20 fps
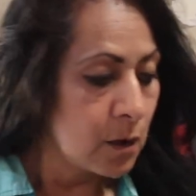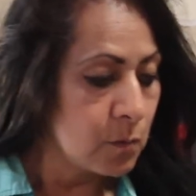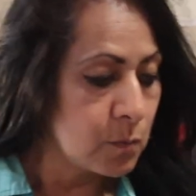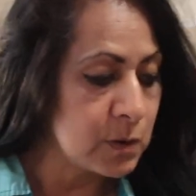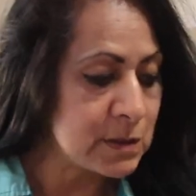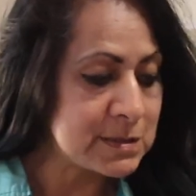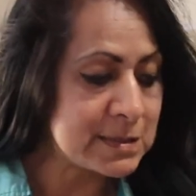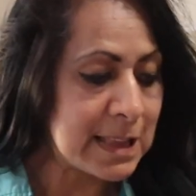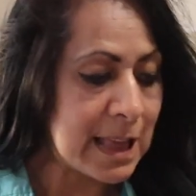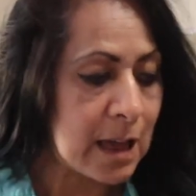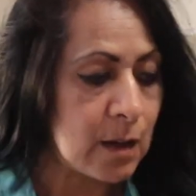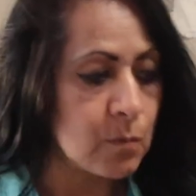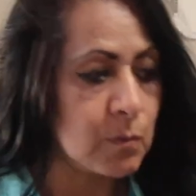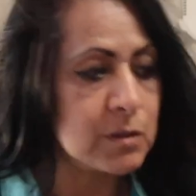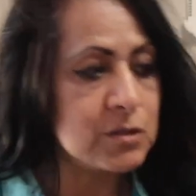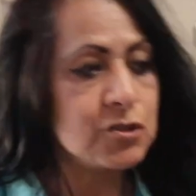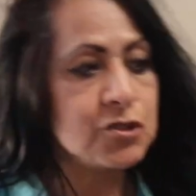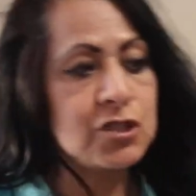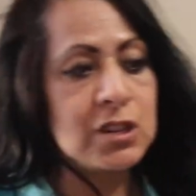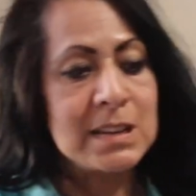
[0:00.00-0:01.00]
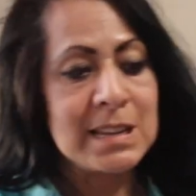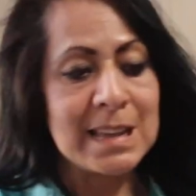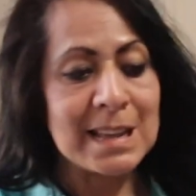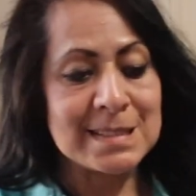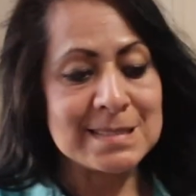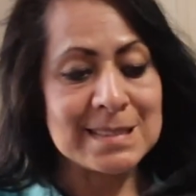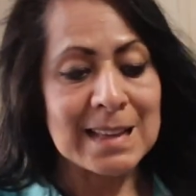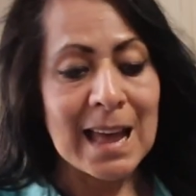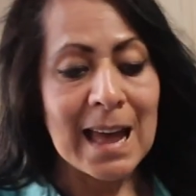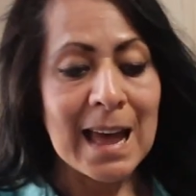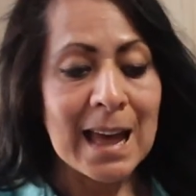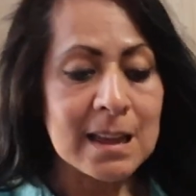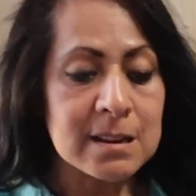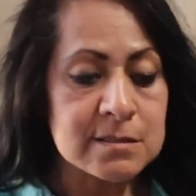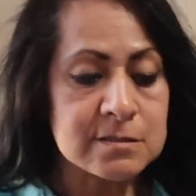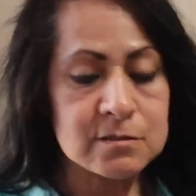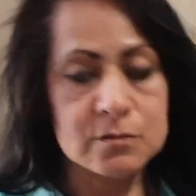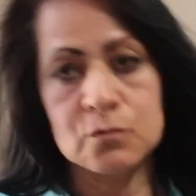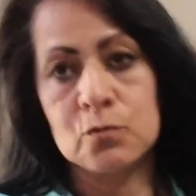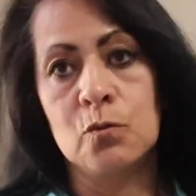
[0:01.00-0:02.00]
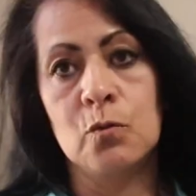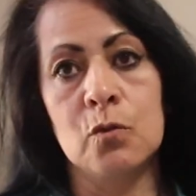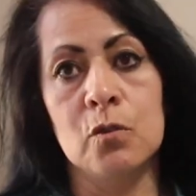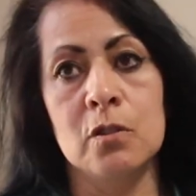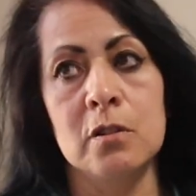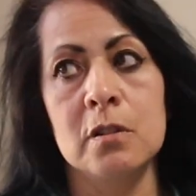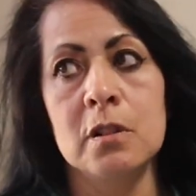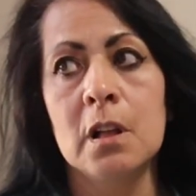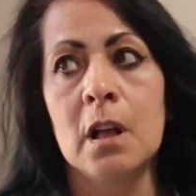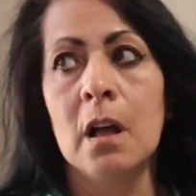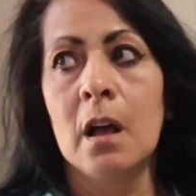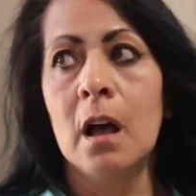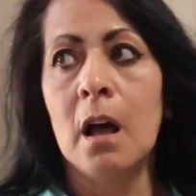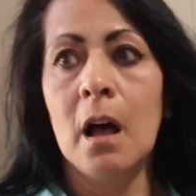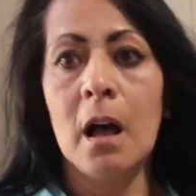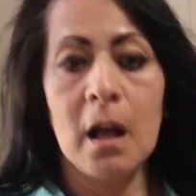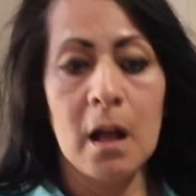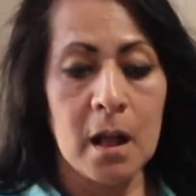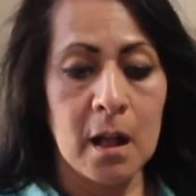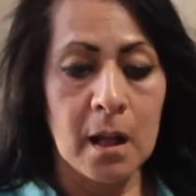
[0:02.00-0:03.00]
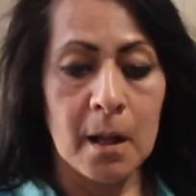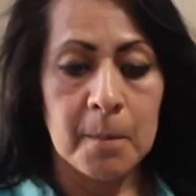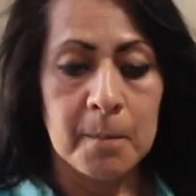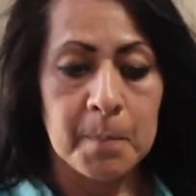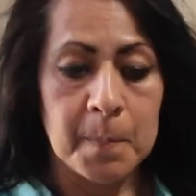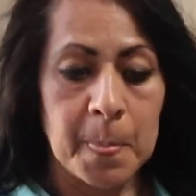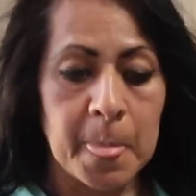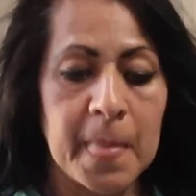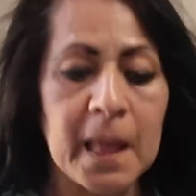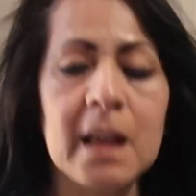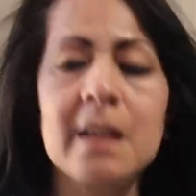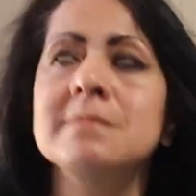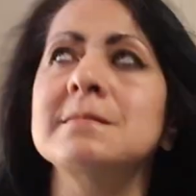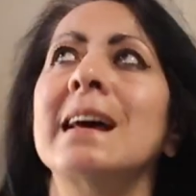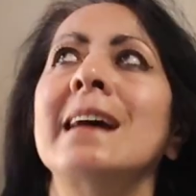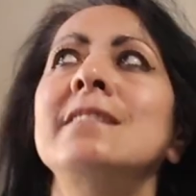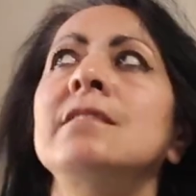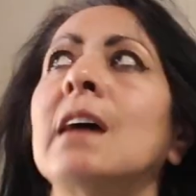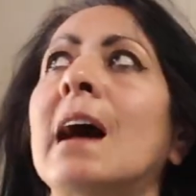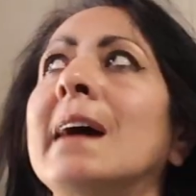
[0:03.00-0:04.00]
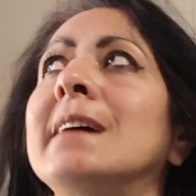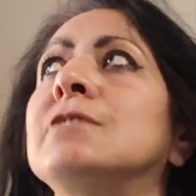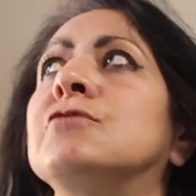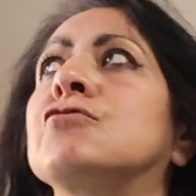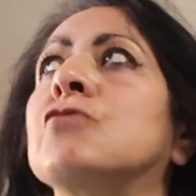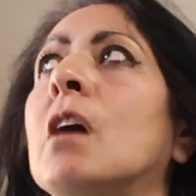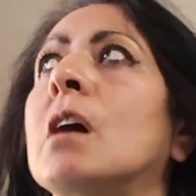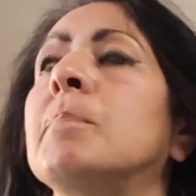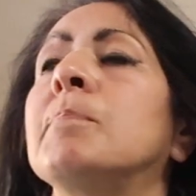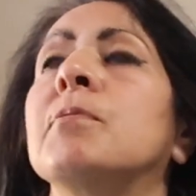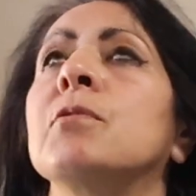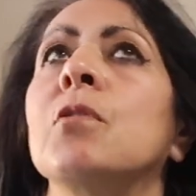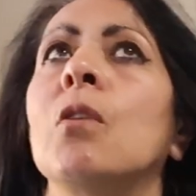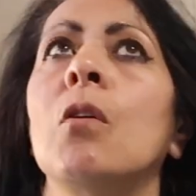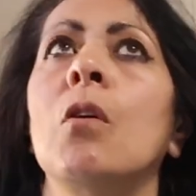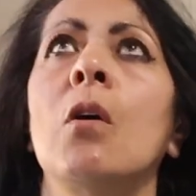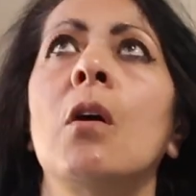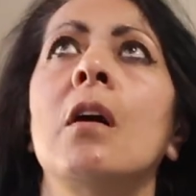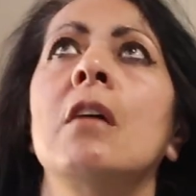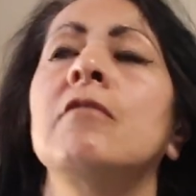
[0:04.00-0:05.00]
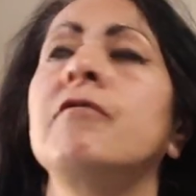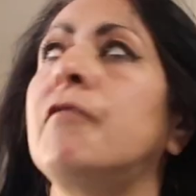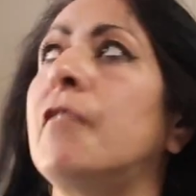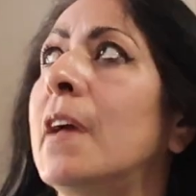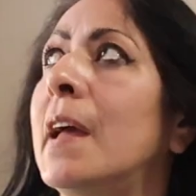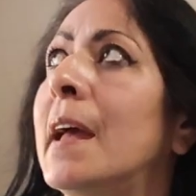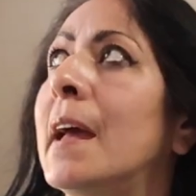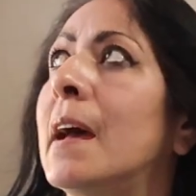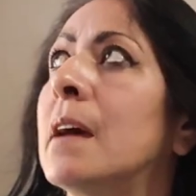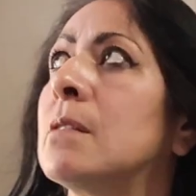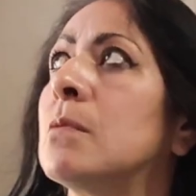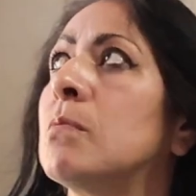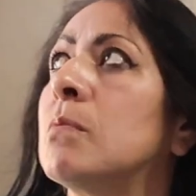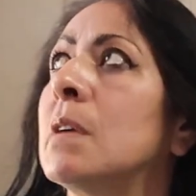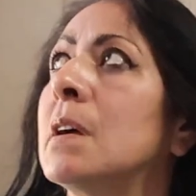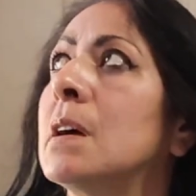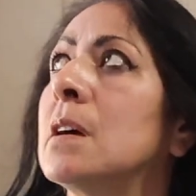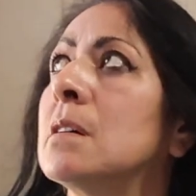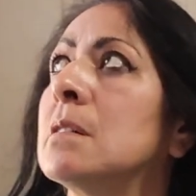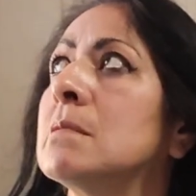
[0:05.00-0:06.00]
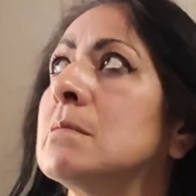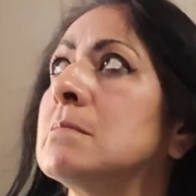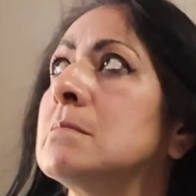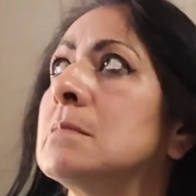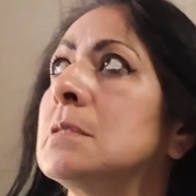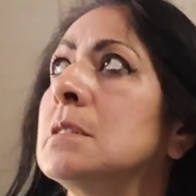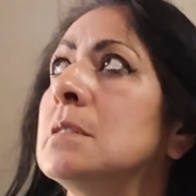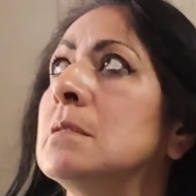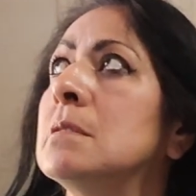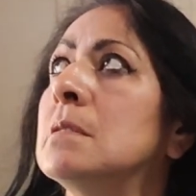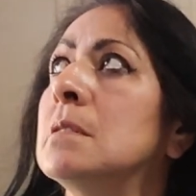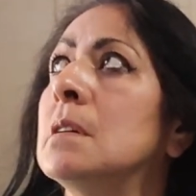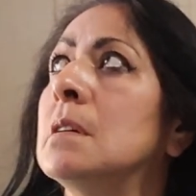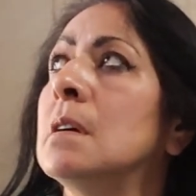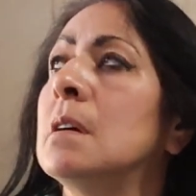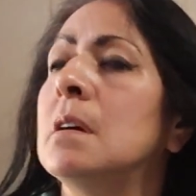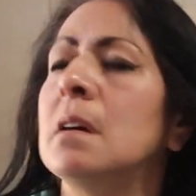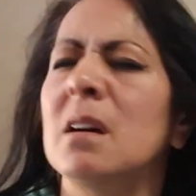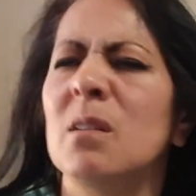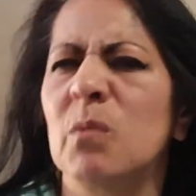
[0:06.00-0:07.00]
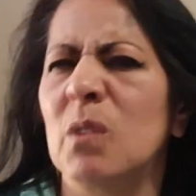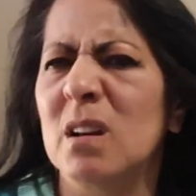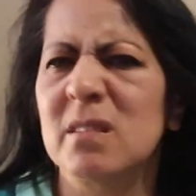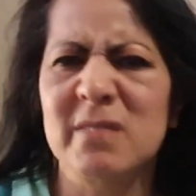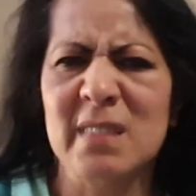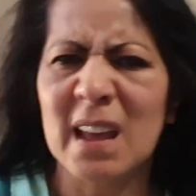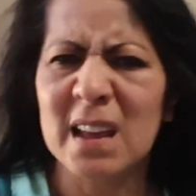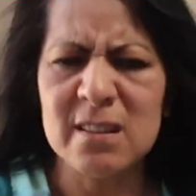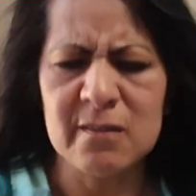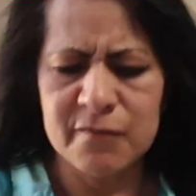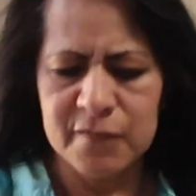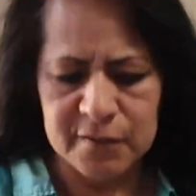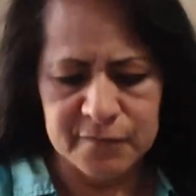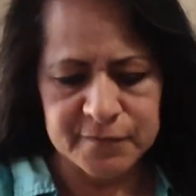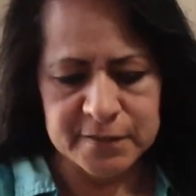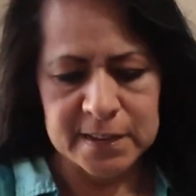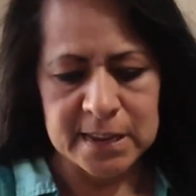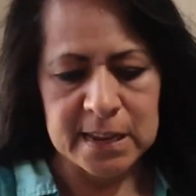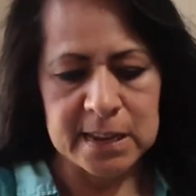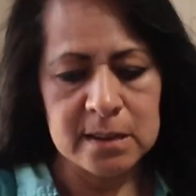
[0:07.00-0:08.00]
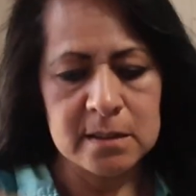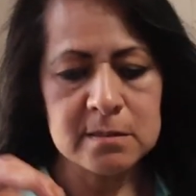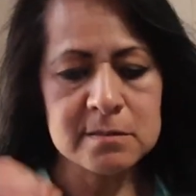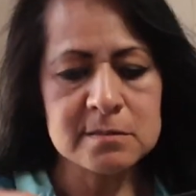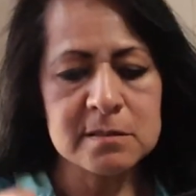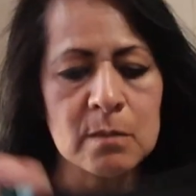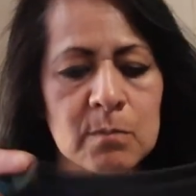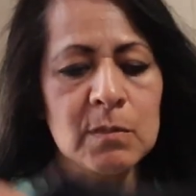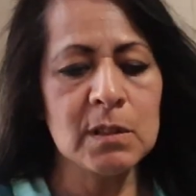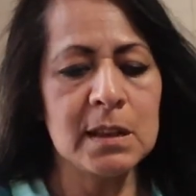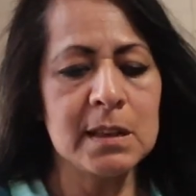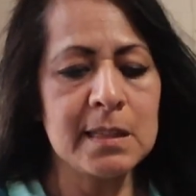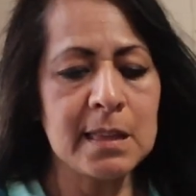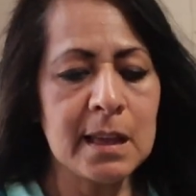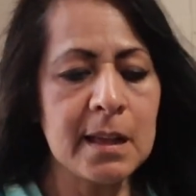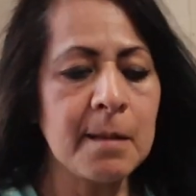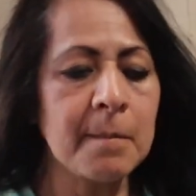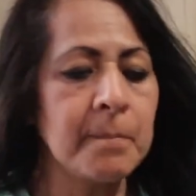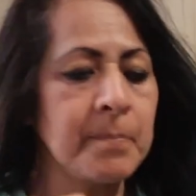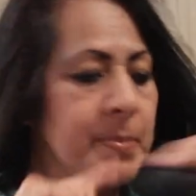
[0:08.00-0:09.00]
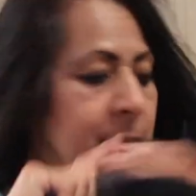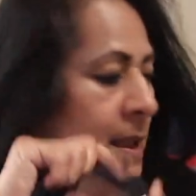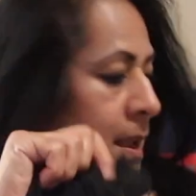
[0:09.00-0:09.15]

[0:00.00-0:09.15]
was that when she gets out of school, because I drop her off at around 9:15, something like that,